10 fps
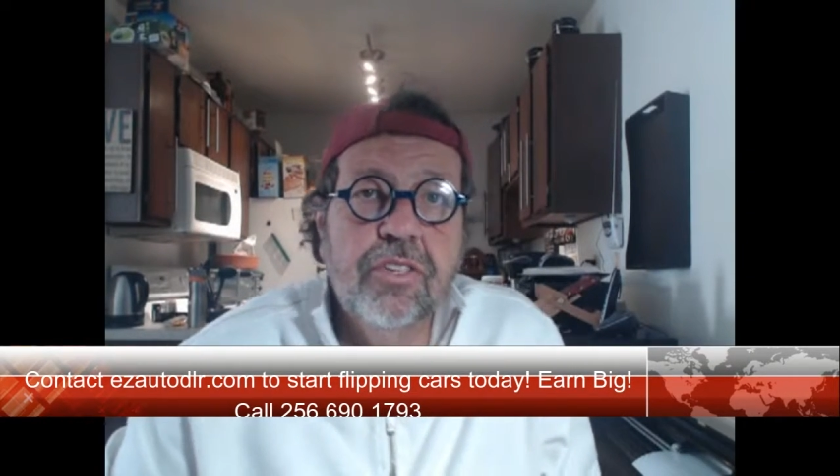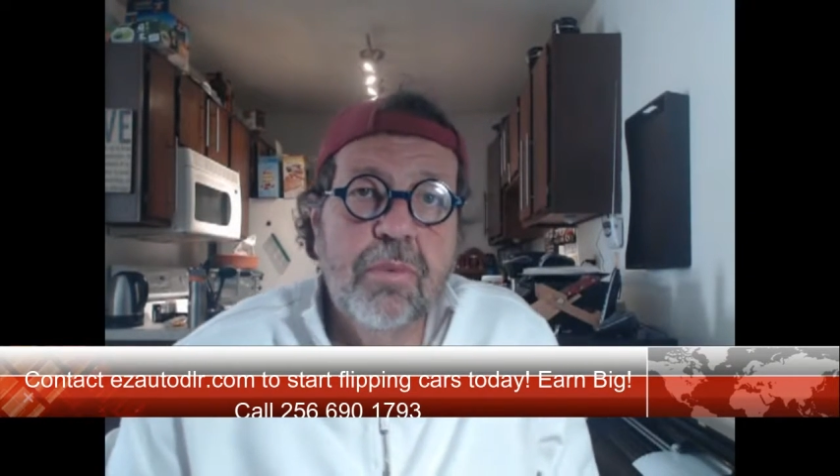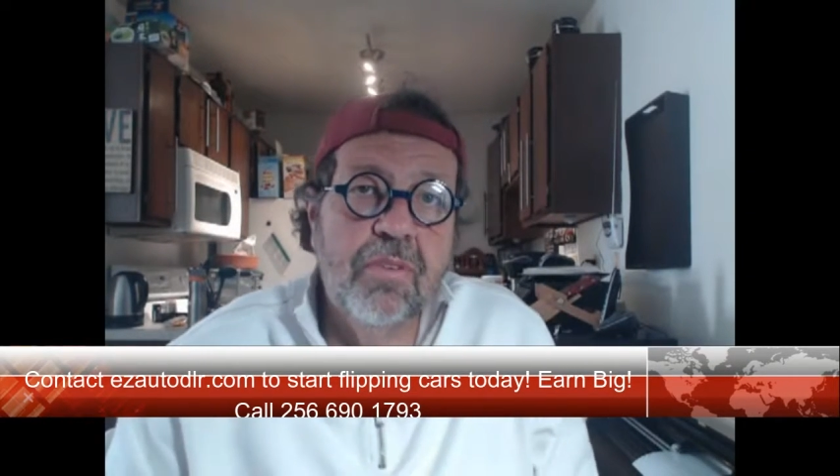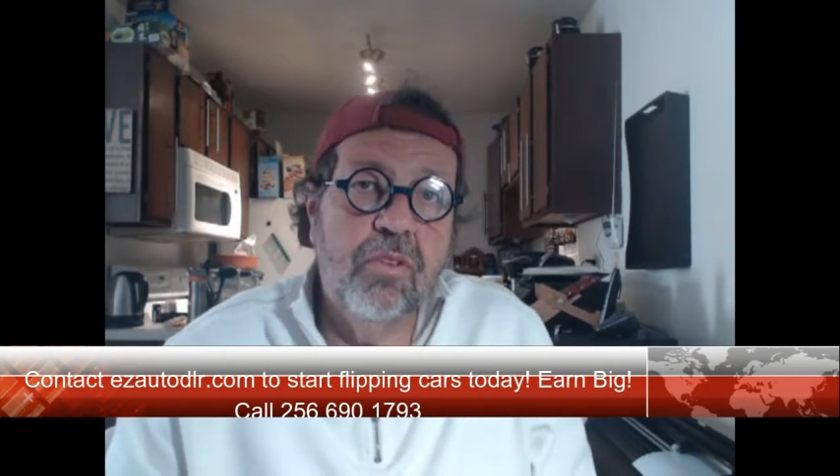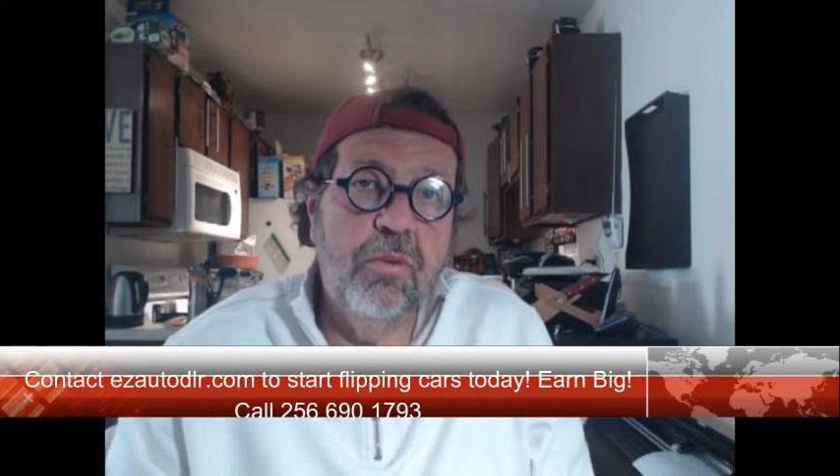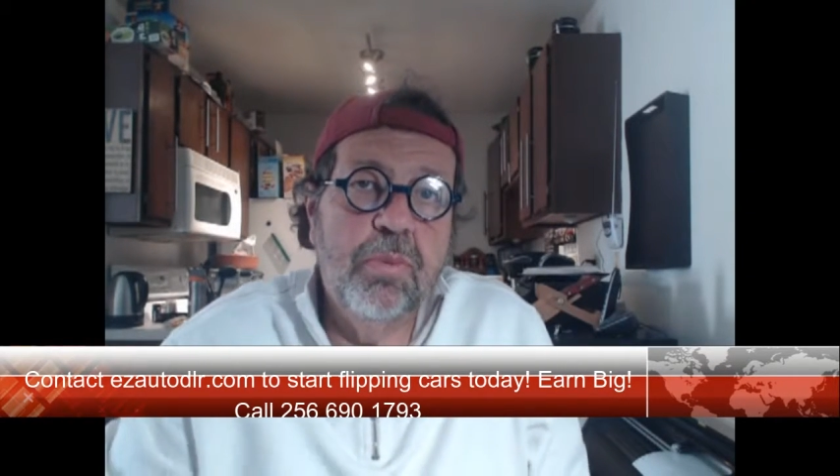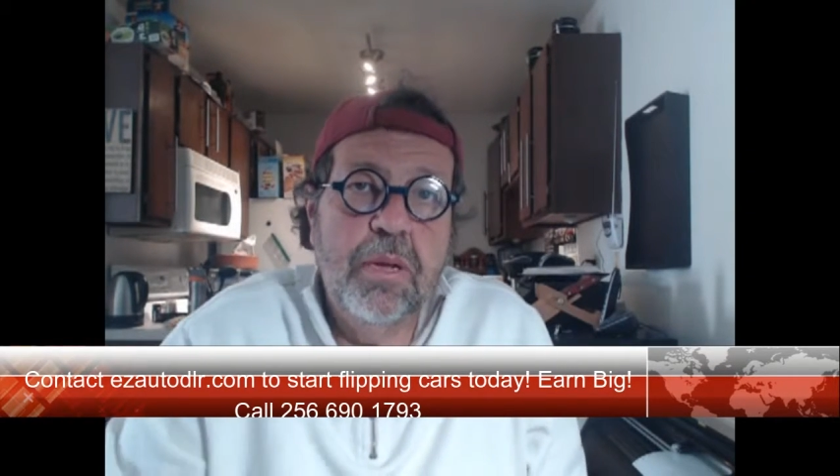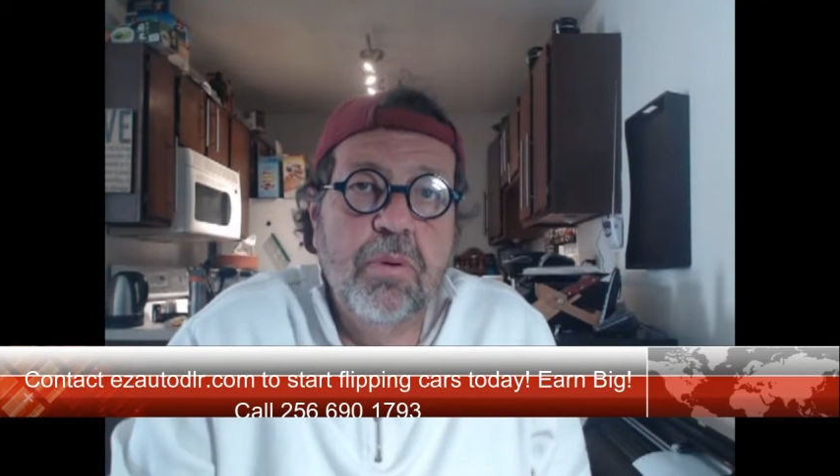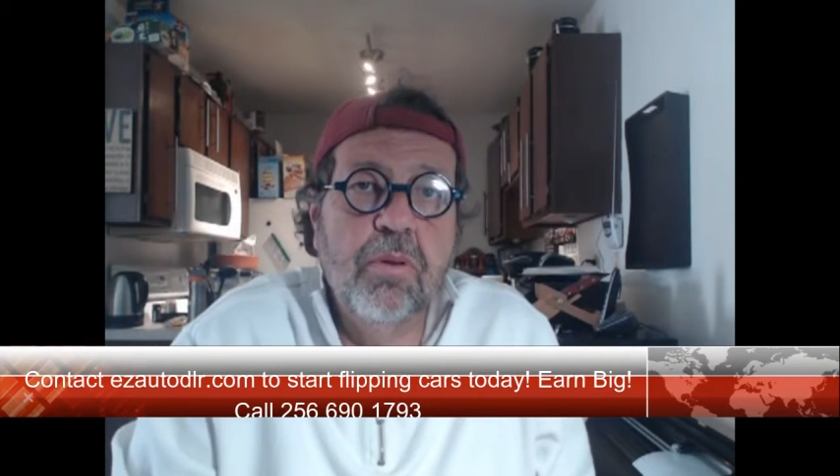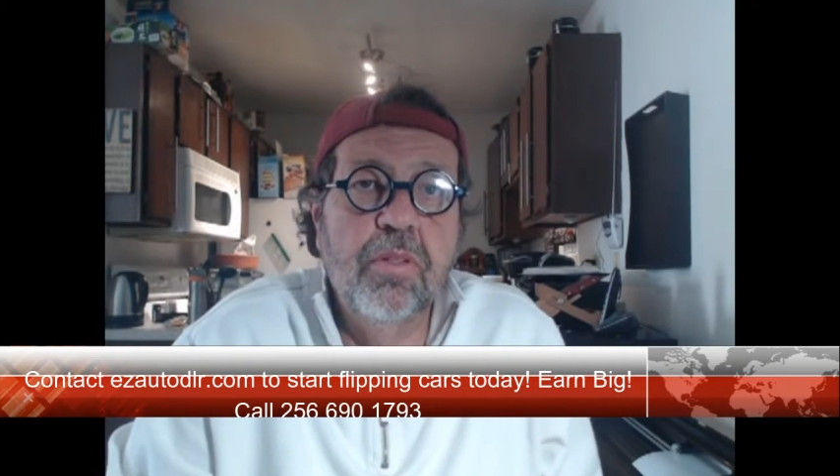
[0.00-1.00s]
some of you
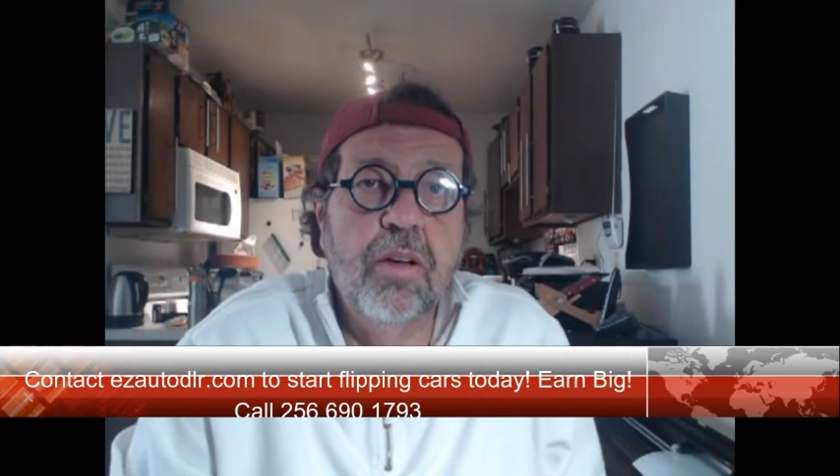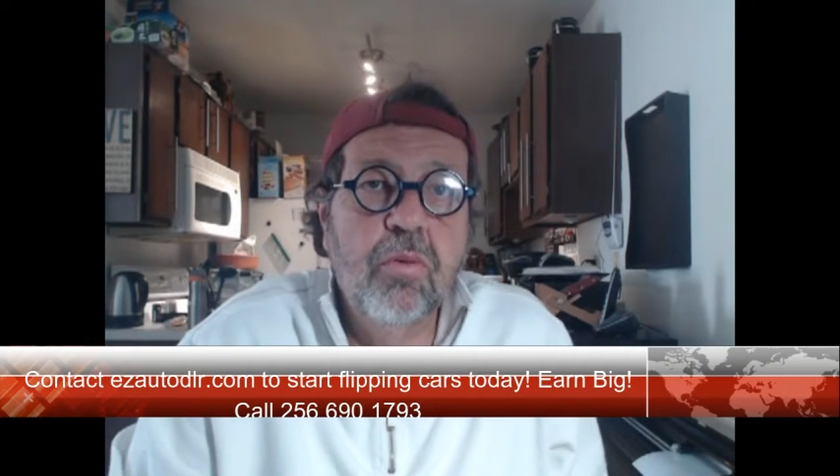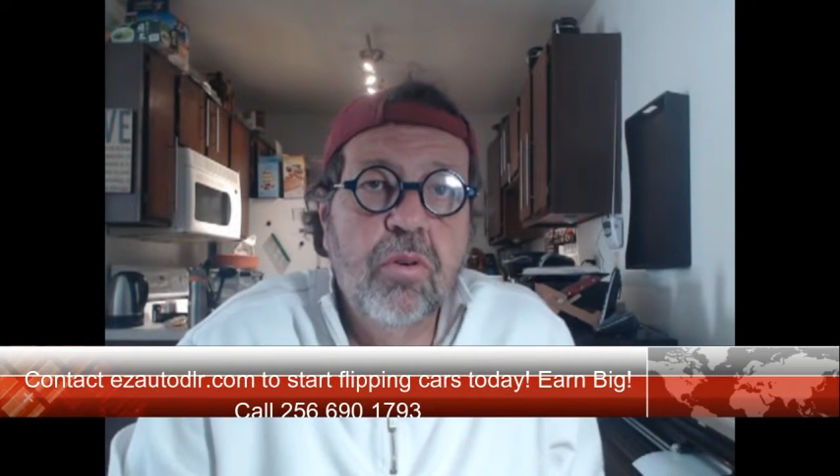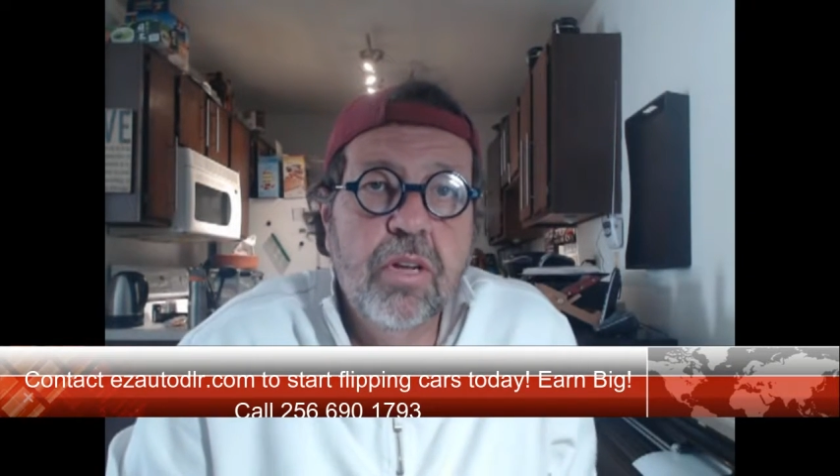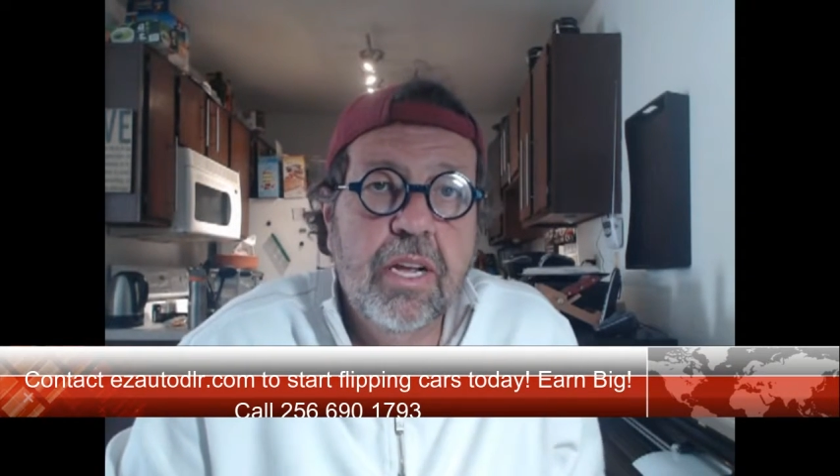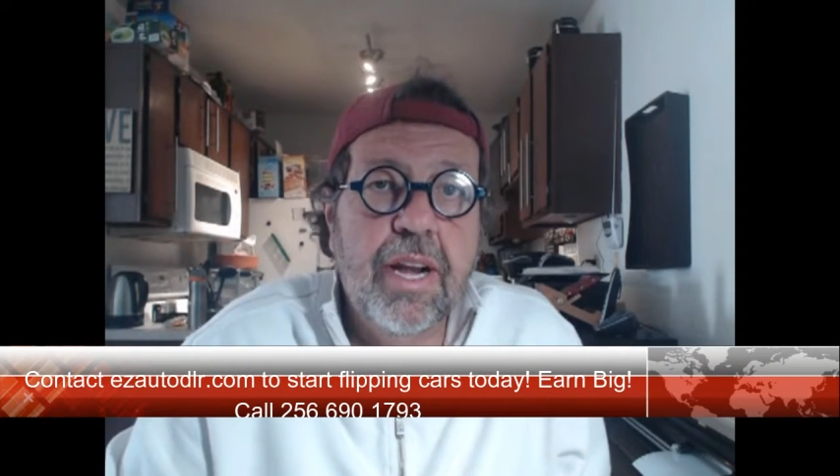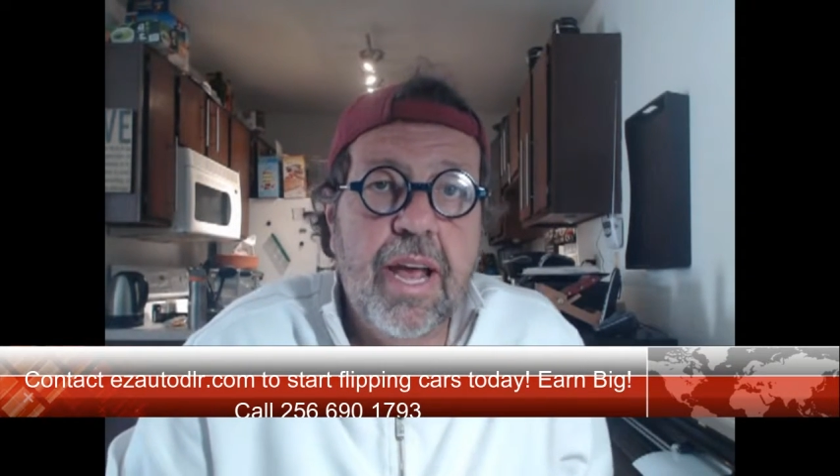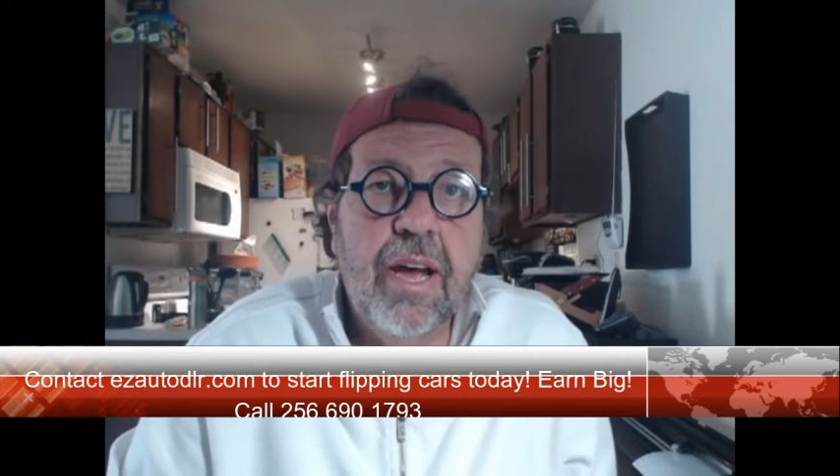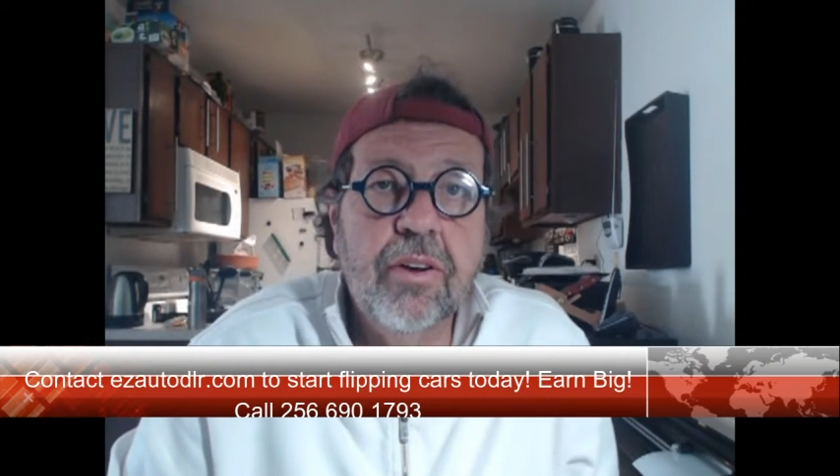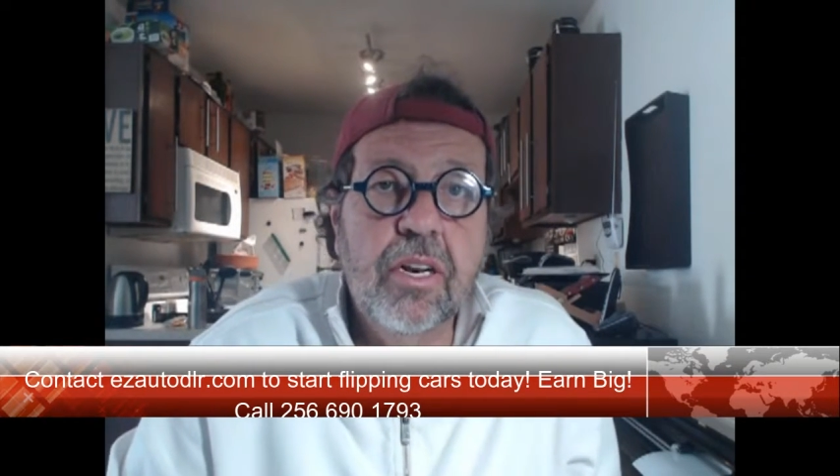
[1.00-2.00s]
people that want to get
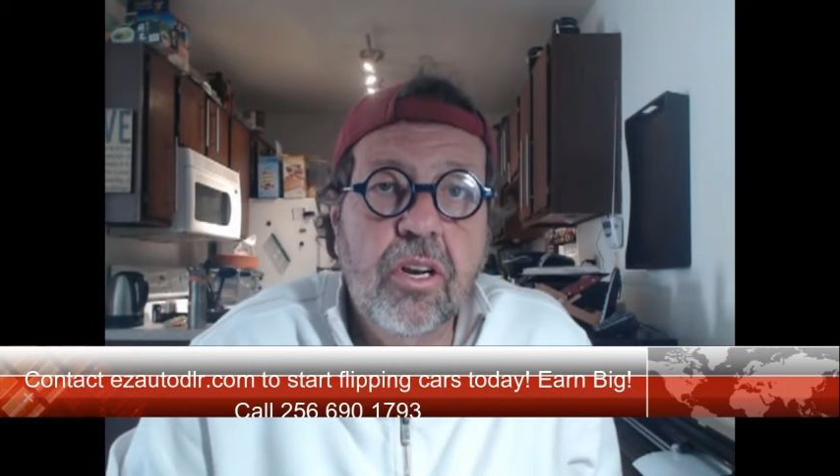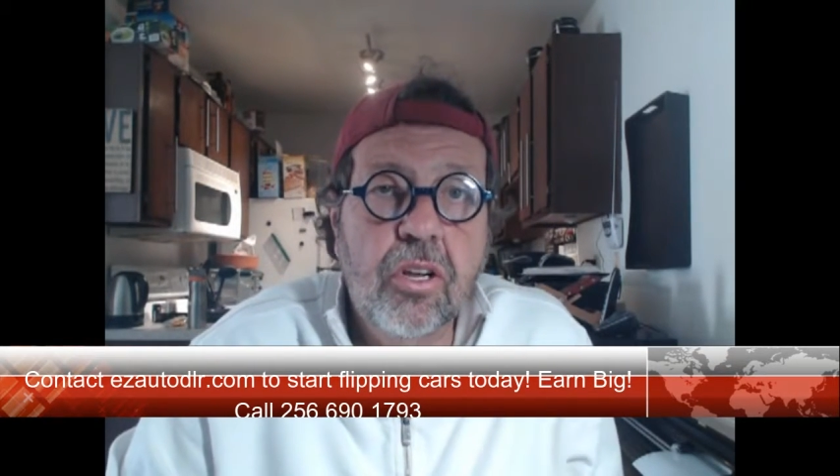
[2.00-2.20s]
out and